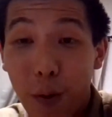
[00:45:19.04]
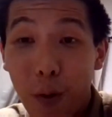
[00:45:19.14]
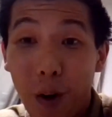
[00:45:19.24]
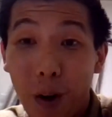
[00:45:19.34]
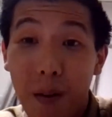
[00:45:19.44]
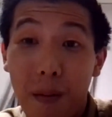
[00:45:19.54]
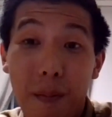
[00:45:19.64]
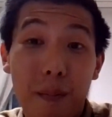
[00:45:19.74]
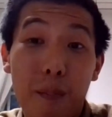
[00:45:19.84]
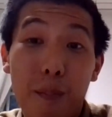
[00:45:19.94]
for
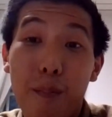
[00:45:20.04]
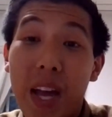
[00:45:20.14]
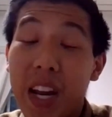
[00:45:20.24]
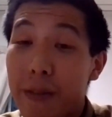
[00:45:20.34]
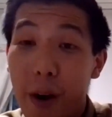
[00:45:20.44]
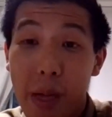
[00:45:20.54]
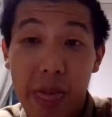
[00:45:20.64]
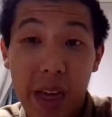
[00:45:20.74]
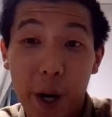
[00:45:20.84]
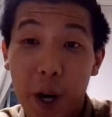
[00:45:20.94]
many of our
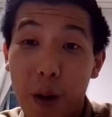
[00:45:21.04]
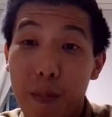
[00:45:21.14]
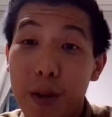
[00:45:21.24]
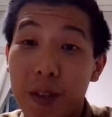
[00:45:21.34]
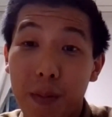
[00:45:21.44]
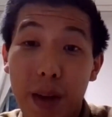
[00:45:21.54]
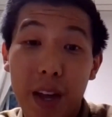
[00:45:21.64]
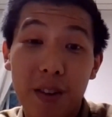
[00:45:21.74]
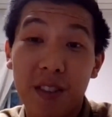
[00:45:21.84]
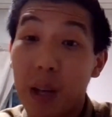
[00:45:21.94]
theater and our music majors,